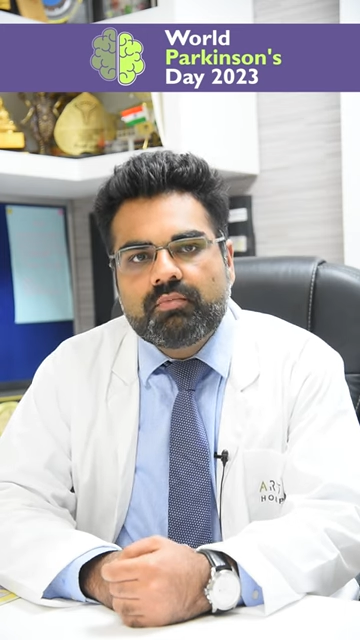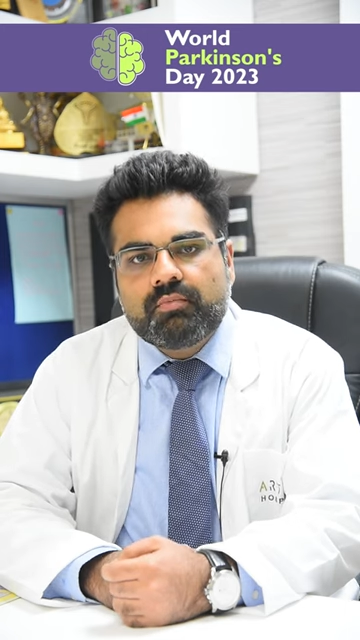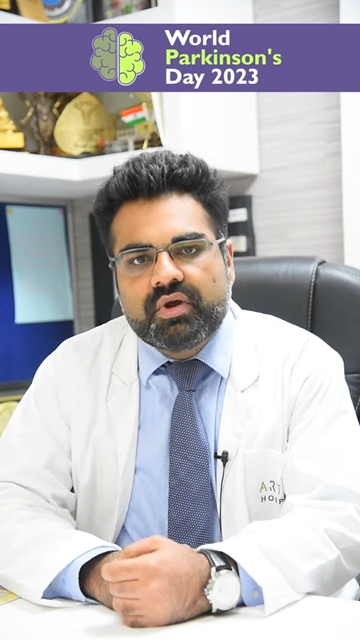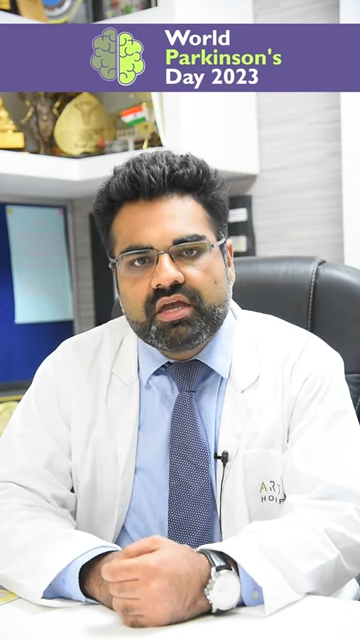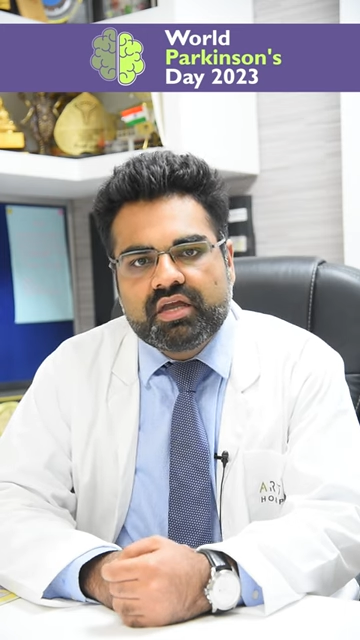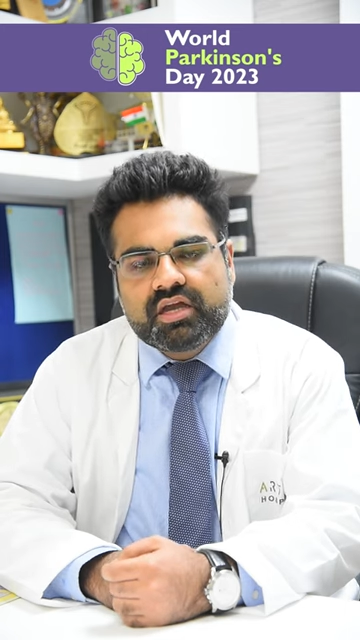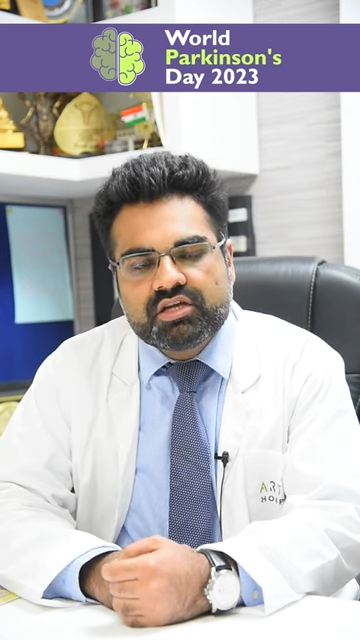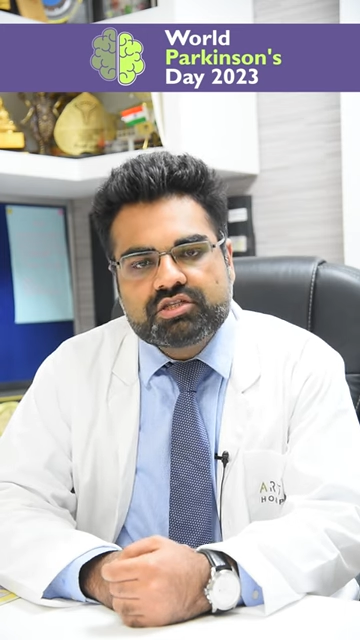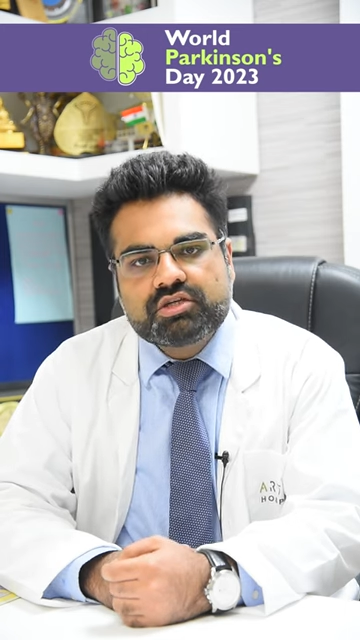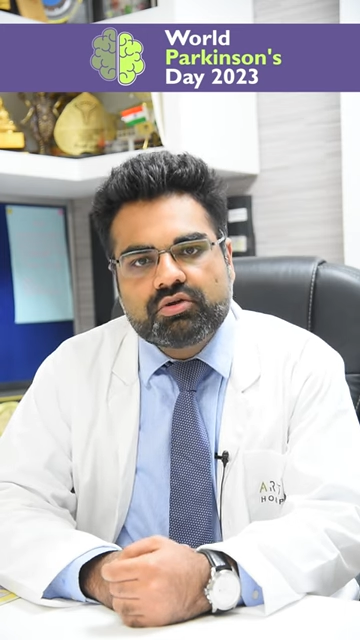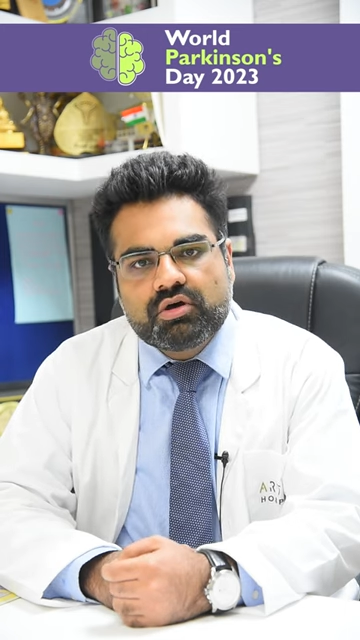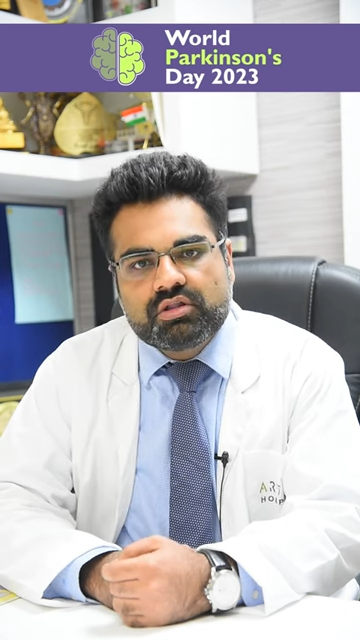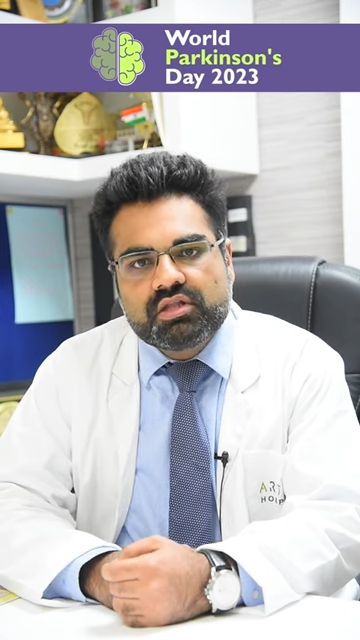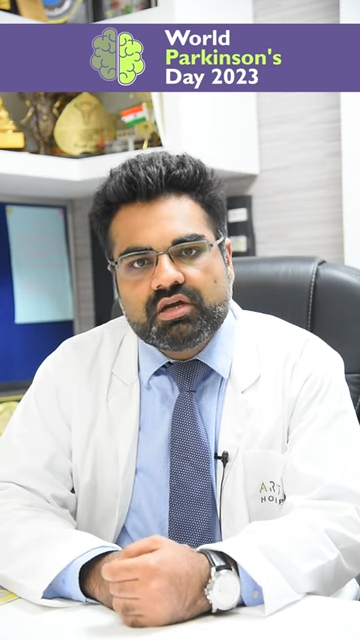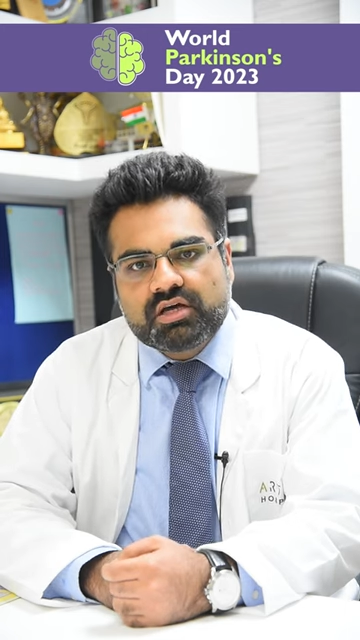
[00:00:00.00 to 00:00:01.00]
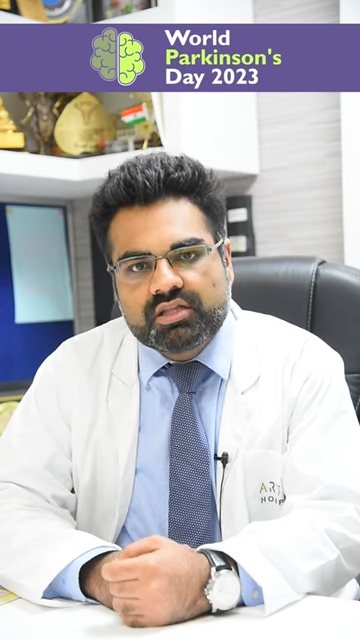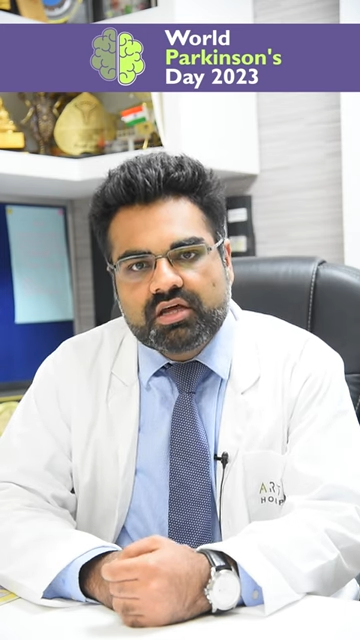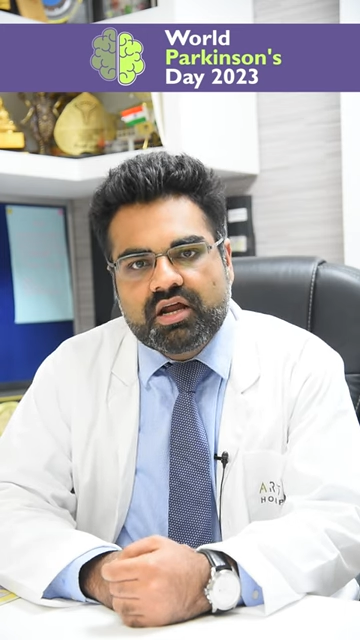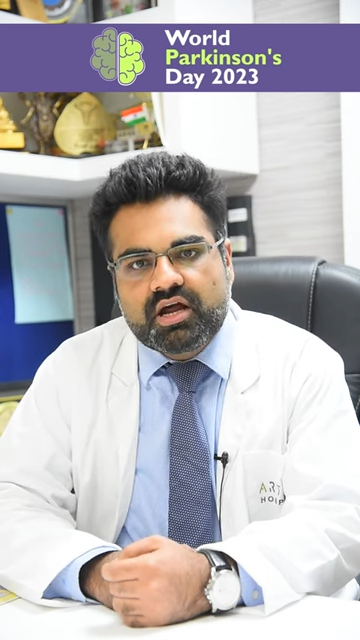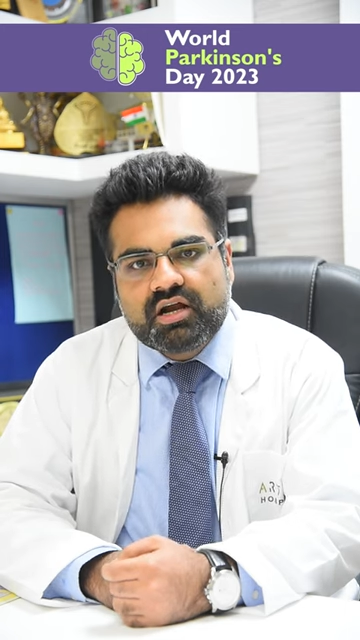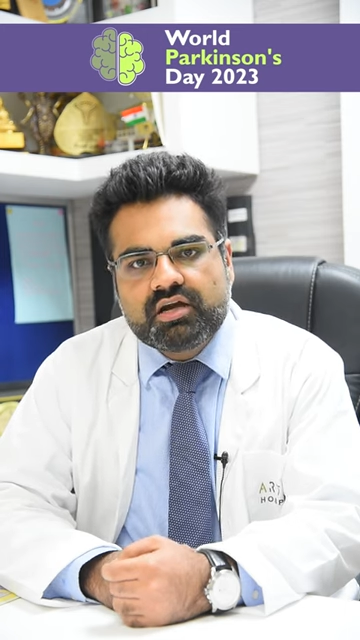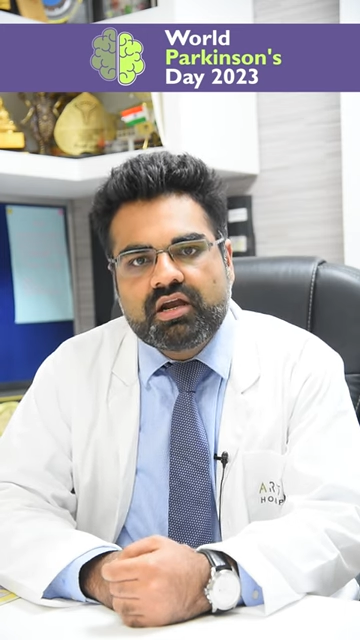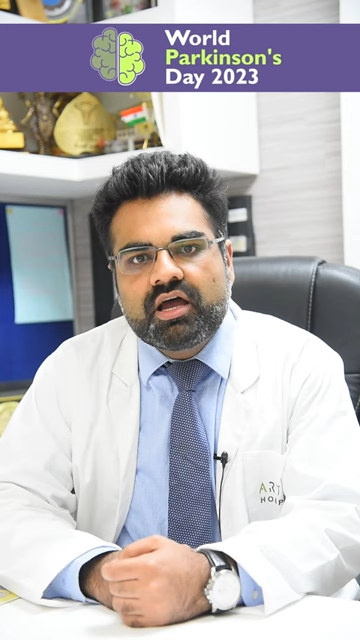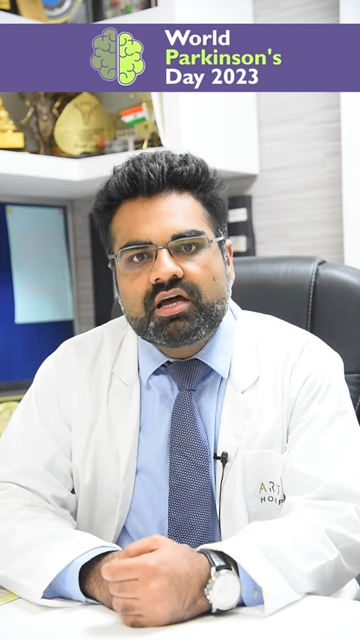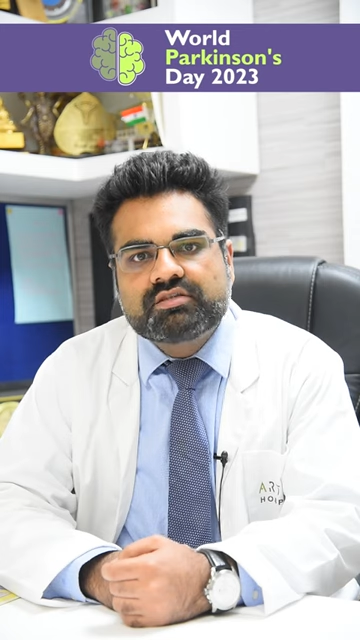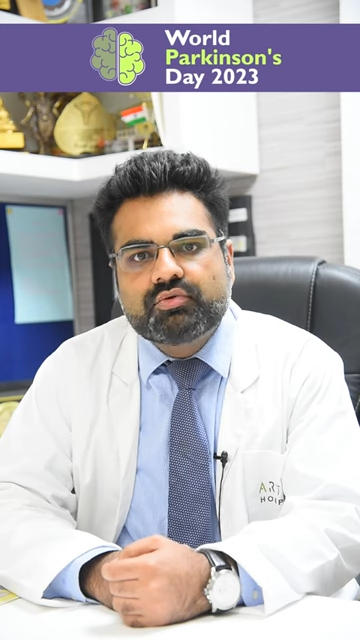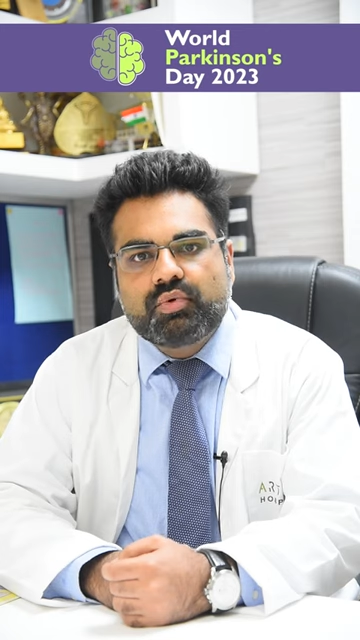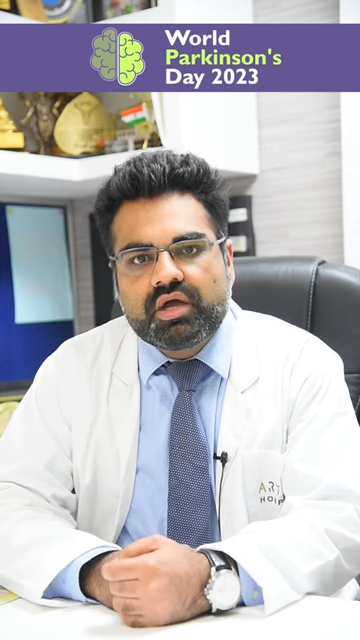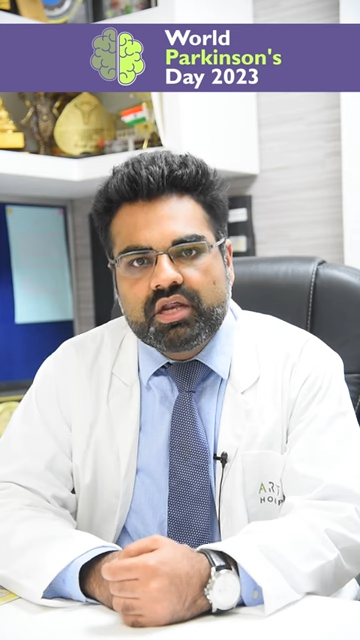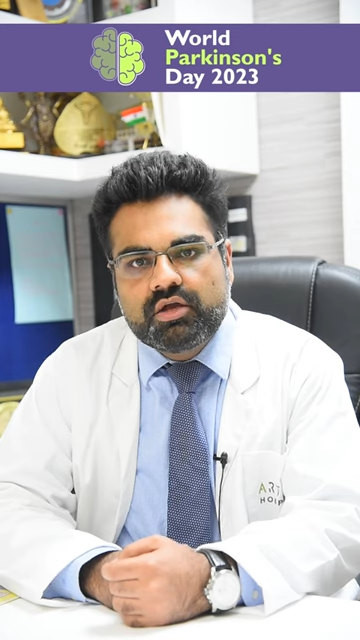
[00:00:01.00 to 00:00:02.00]
Medication on the other hand has
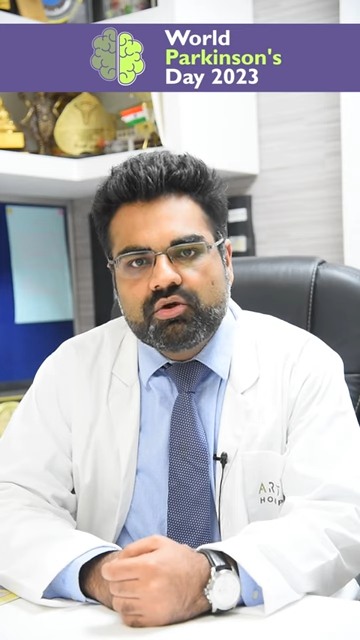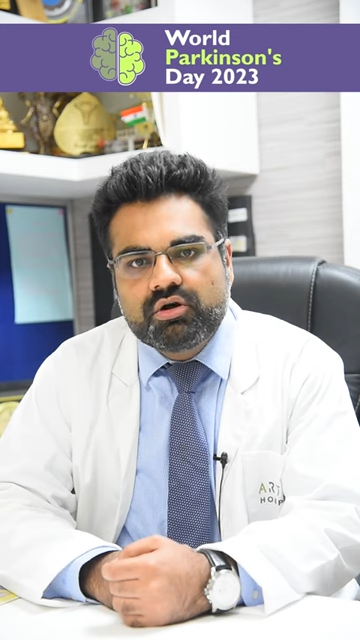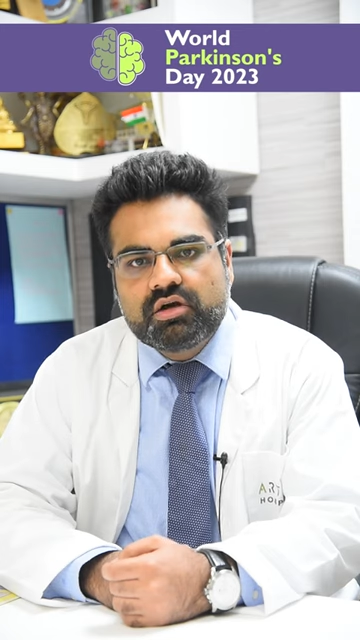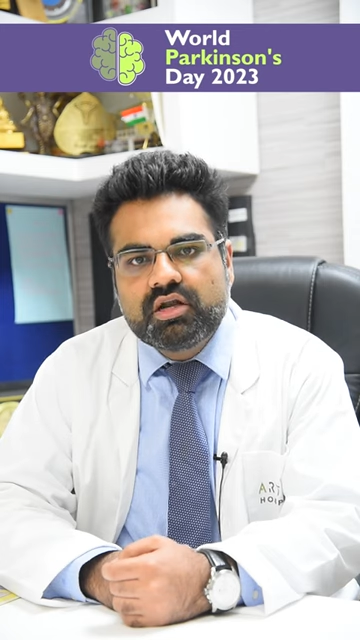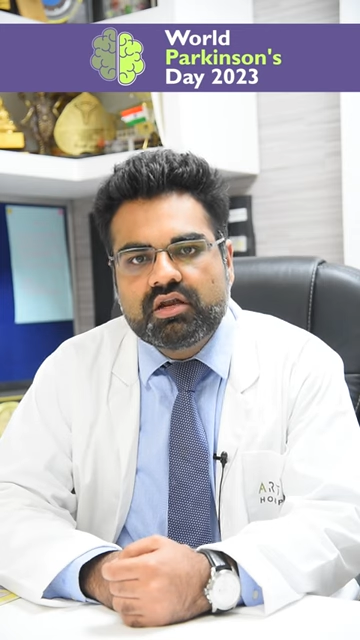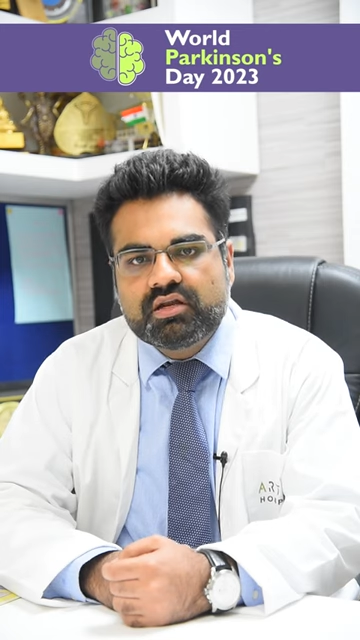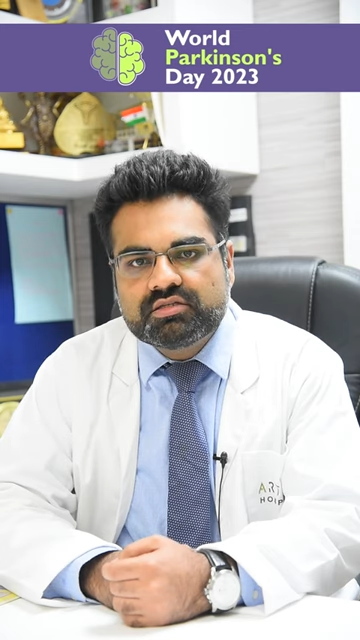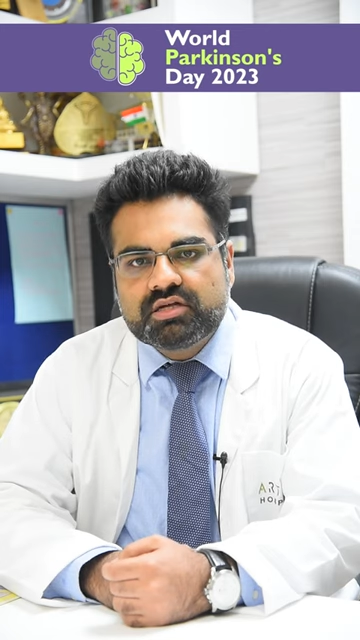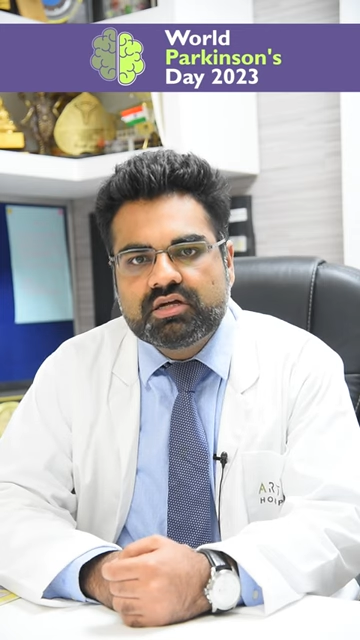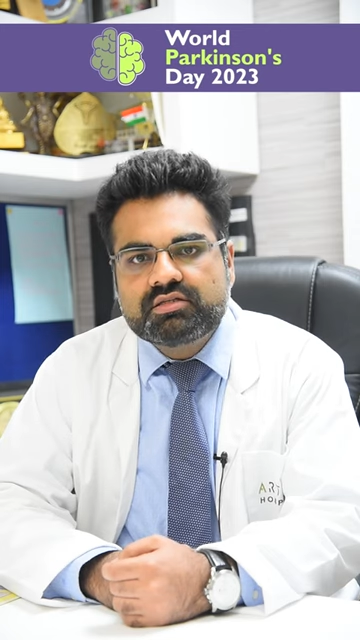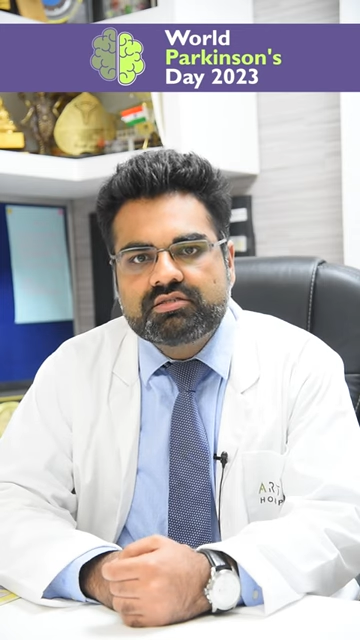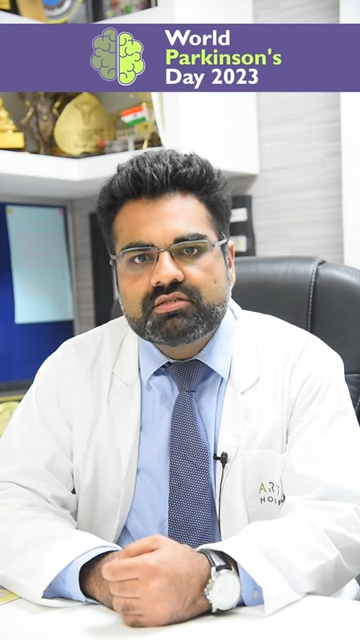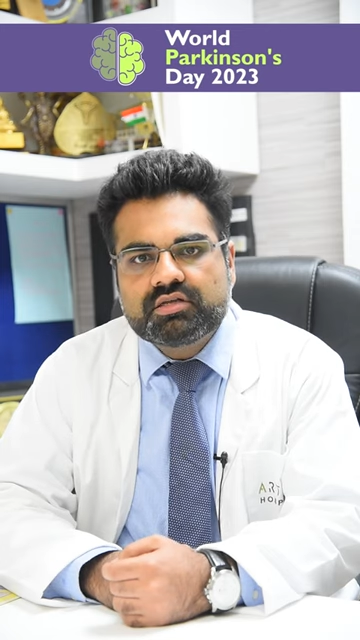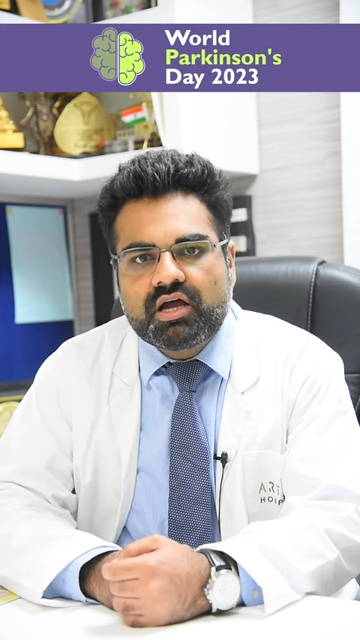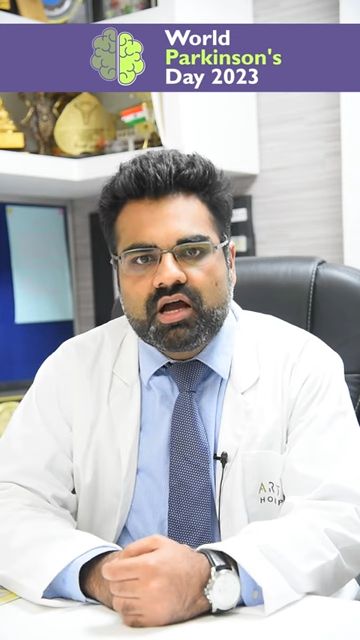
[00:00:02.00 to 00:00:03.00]
very good results